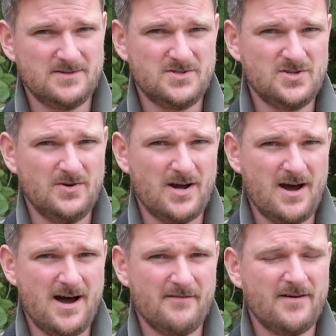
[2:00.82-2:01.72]
to
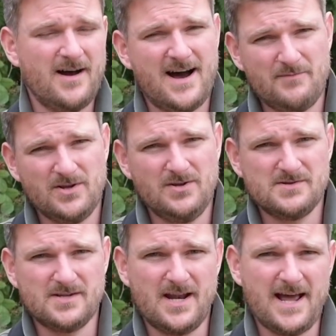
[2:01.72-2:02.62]
2.5. I've been
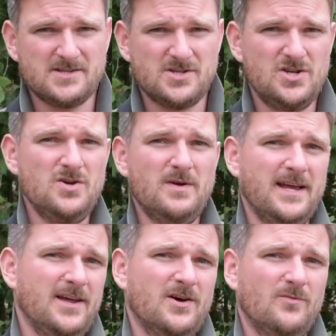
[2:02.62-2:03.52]
using an XQ
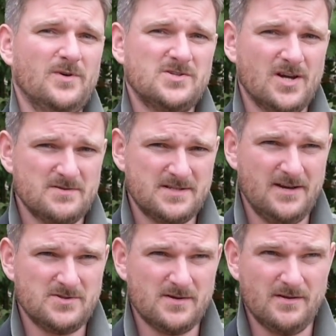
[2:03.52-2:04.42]
Helion which goes
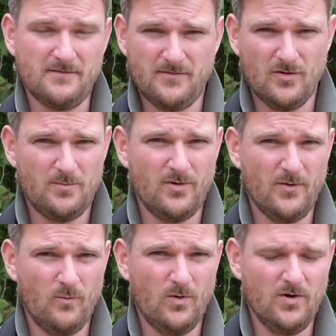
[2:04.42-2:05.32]
down to I think
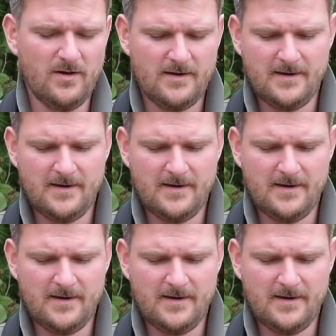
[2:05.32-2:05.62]
4.1.